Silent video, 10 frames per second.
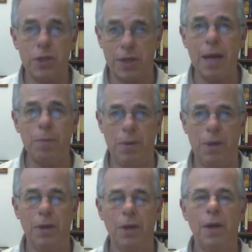
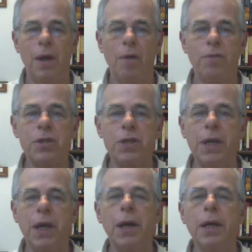statement of the
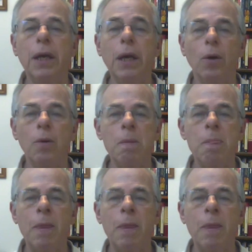city on a hill